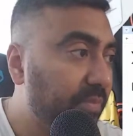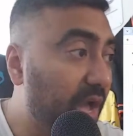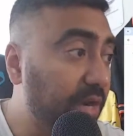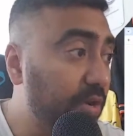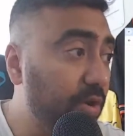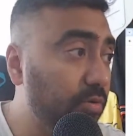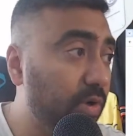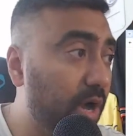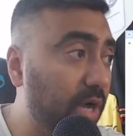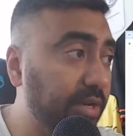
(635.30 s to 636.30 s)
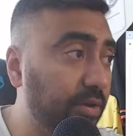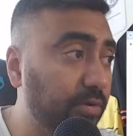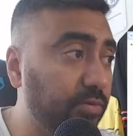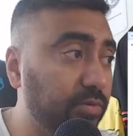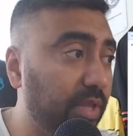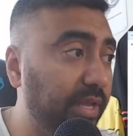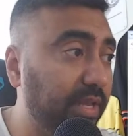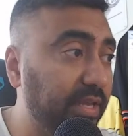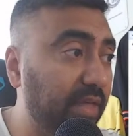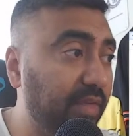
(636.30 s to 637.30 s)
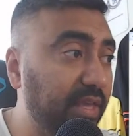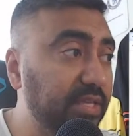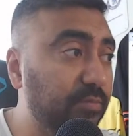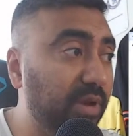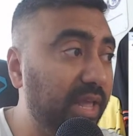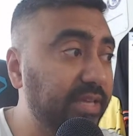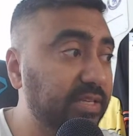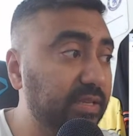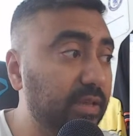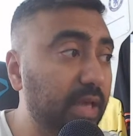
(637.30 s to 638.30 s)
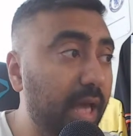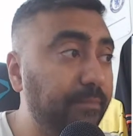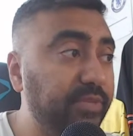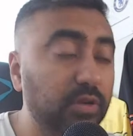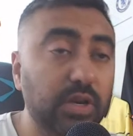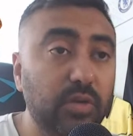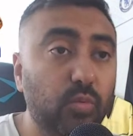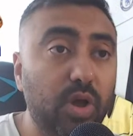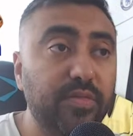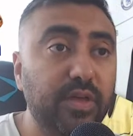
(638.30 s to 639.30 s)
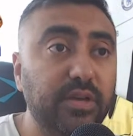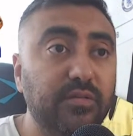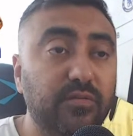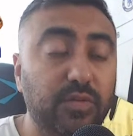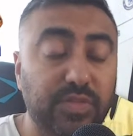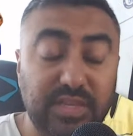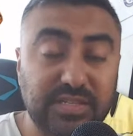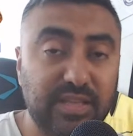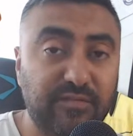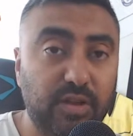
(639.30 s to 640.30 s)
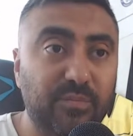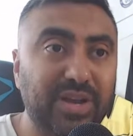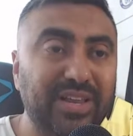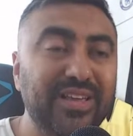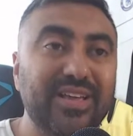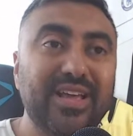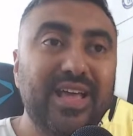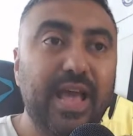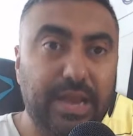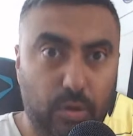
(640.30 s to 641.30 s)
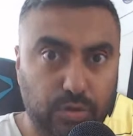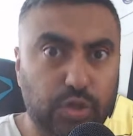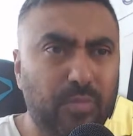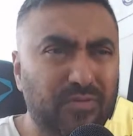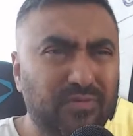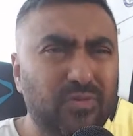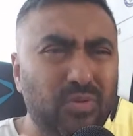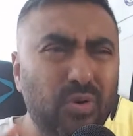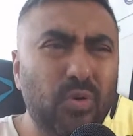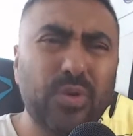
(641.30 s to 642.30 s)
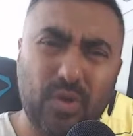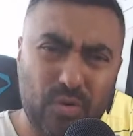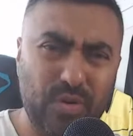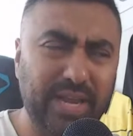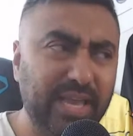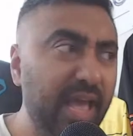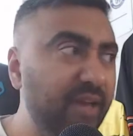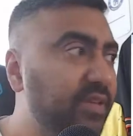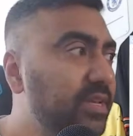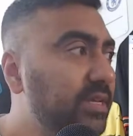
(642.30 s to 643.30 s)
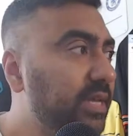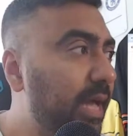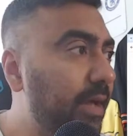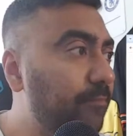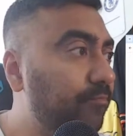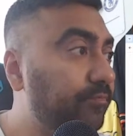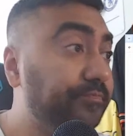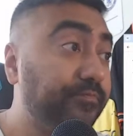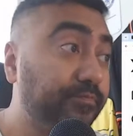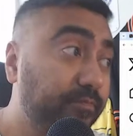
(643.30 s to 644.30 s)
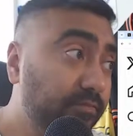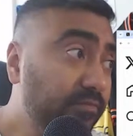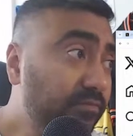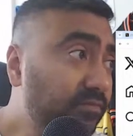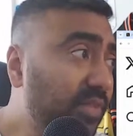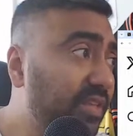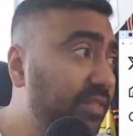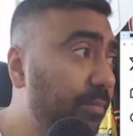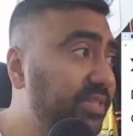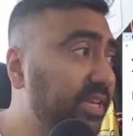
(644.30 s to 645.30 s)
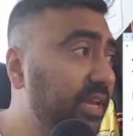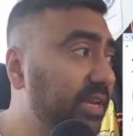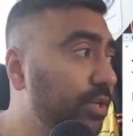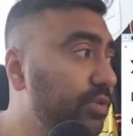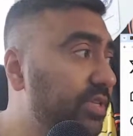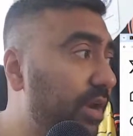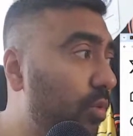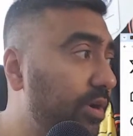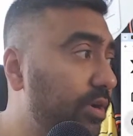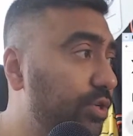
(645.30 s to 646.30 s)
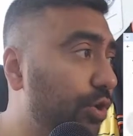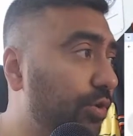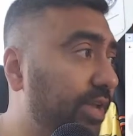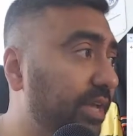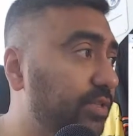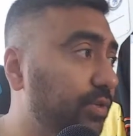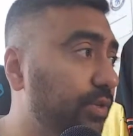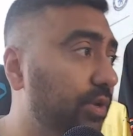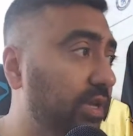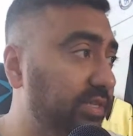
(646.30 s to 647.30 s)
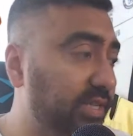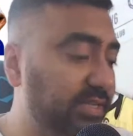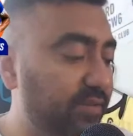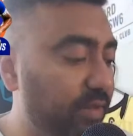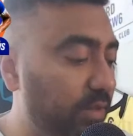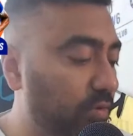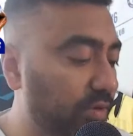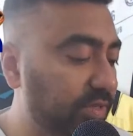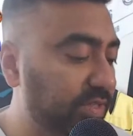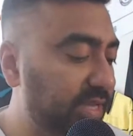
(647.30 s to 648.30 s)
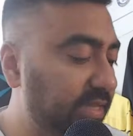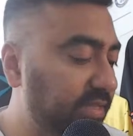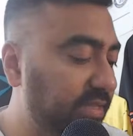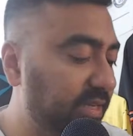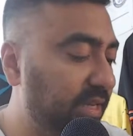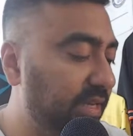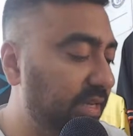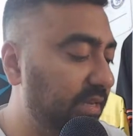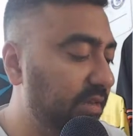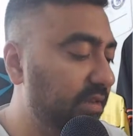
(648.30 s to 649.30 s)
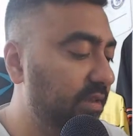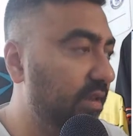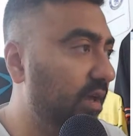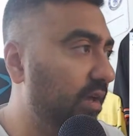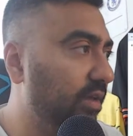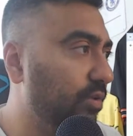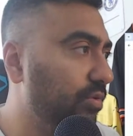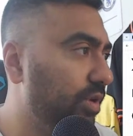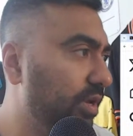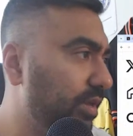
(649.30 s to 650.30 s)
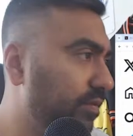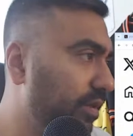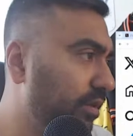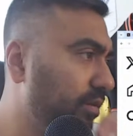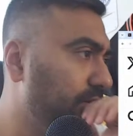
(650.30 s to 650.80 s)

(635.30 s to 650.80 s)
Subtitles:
I don't know. Like, are these players absolutely worth it for this level of money? And on top of who we already have, the particular news that I wanted to showcase to you guys, let's have a look. Santi Ayuna, I think.